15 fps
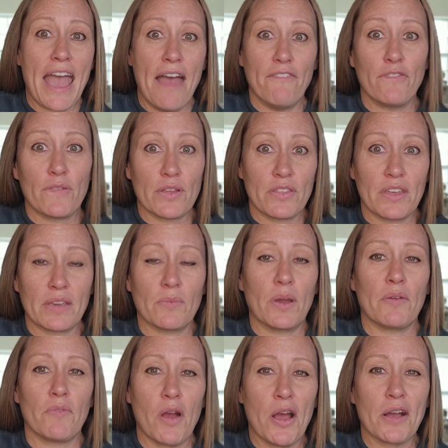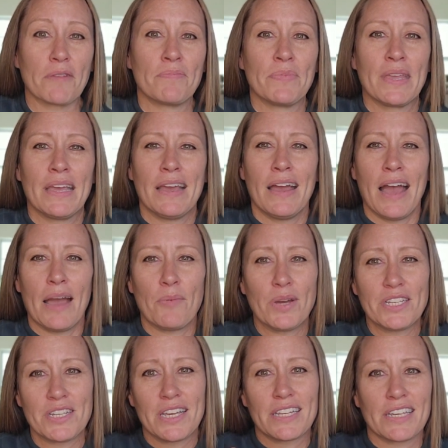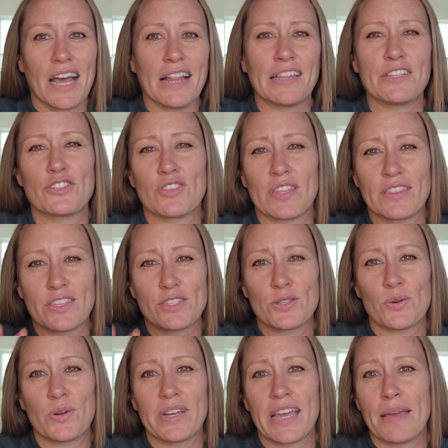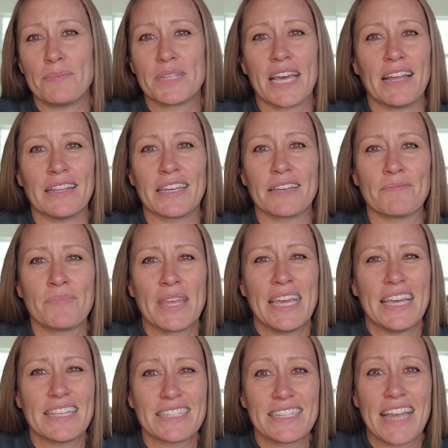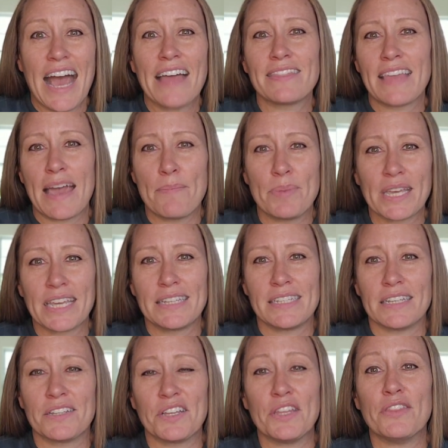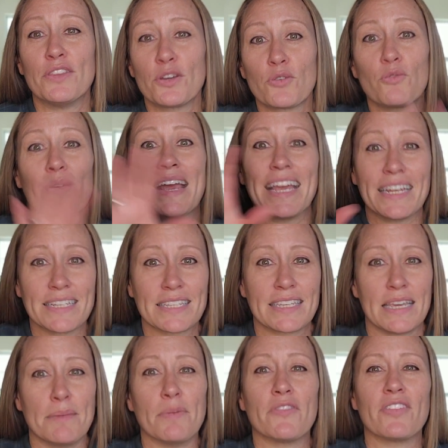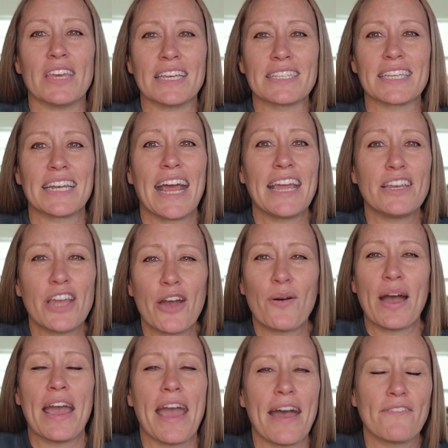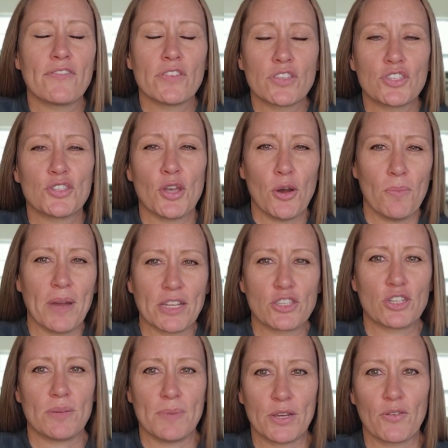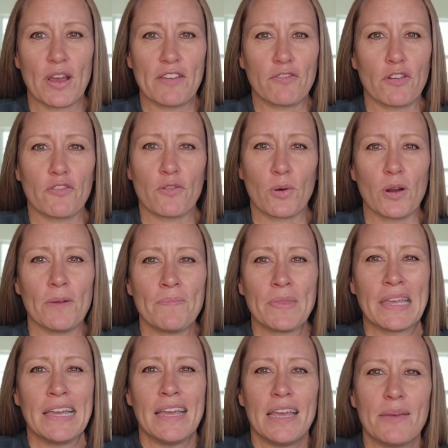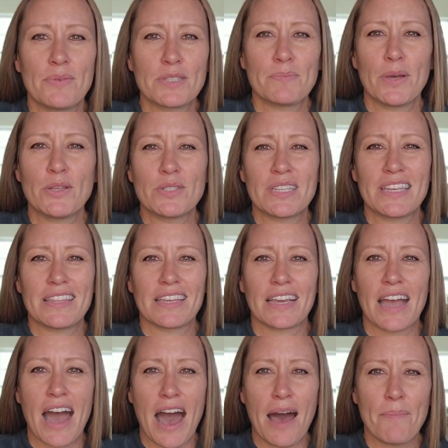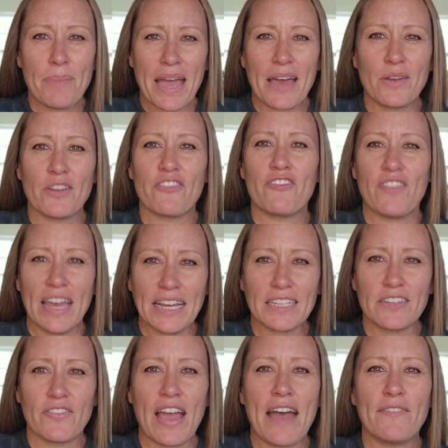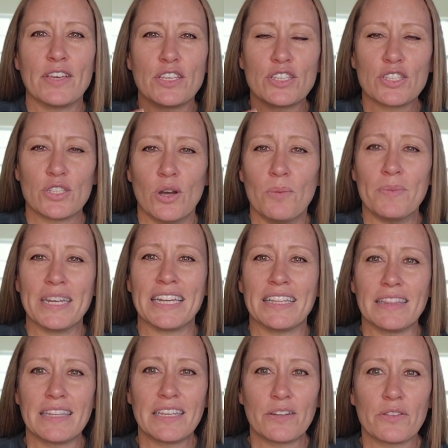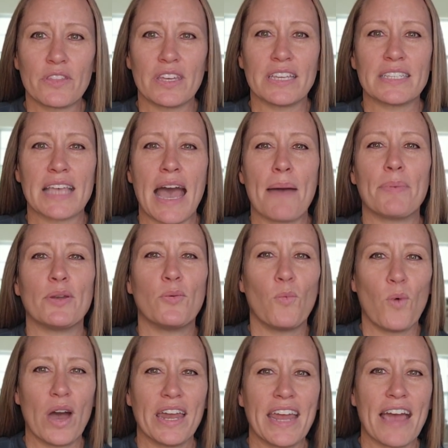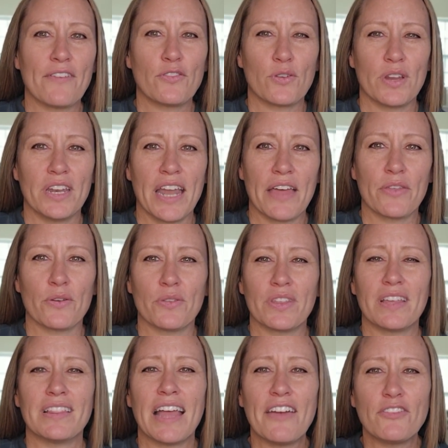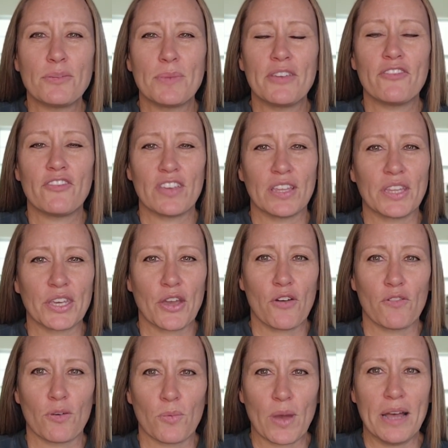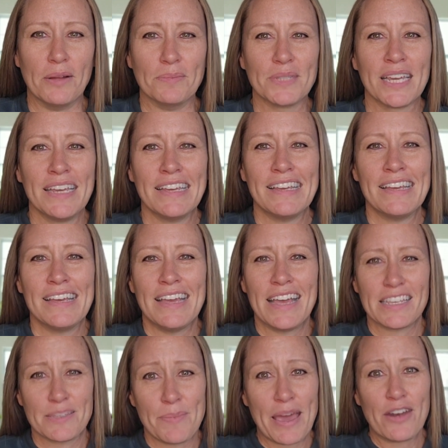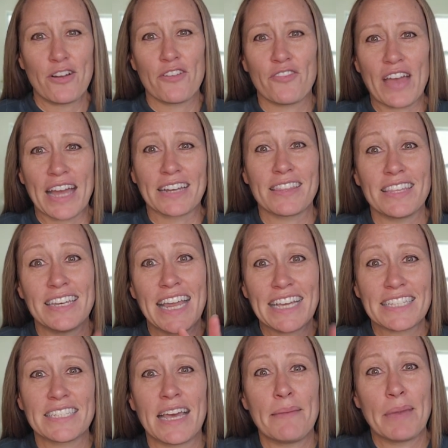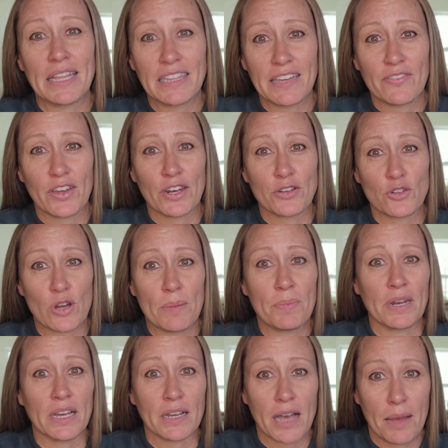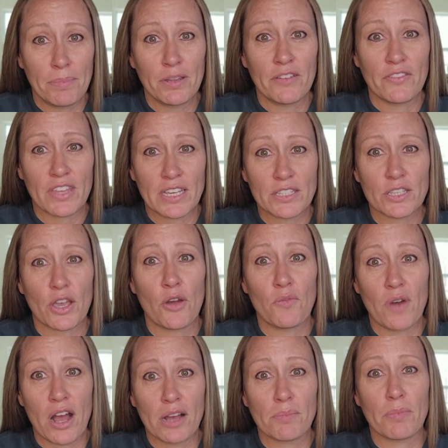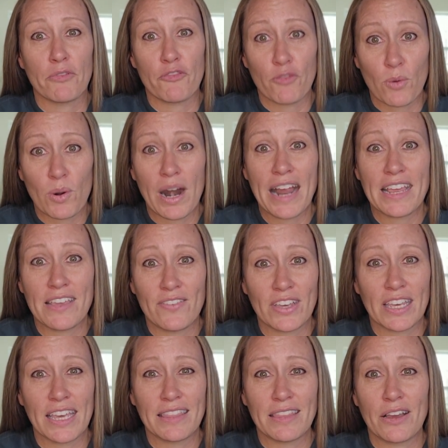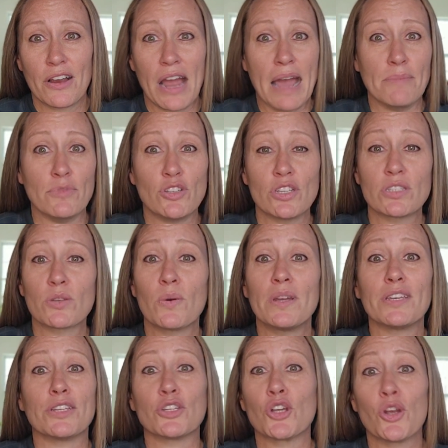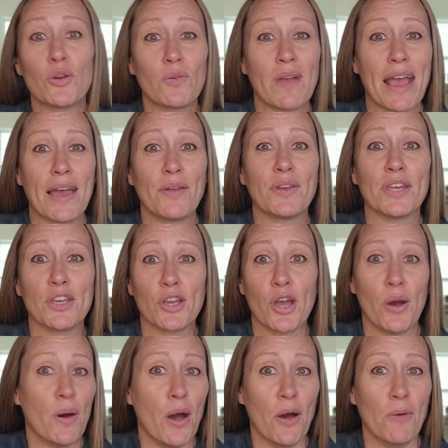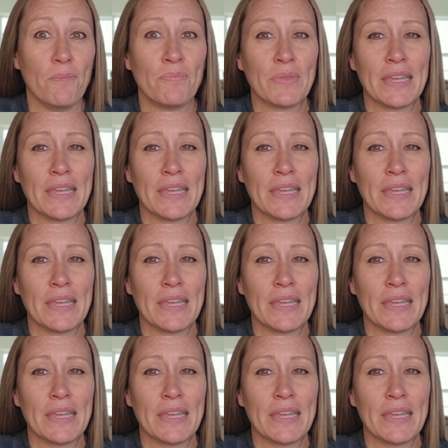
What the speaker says: everything went wrong. I want to acknowledge that the story I'm telling is not that big a deal in the grand scheme of things, and I know I have so much to be grateful for. It was mostly the compound effect of having so many little things happen one after another that left me feeling overwhelmed. As a matter of fact, the next time I leave on a trip and a couple of things go wrong before I even get there, I'm just going to turn around and go home.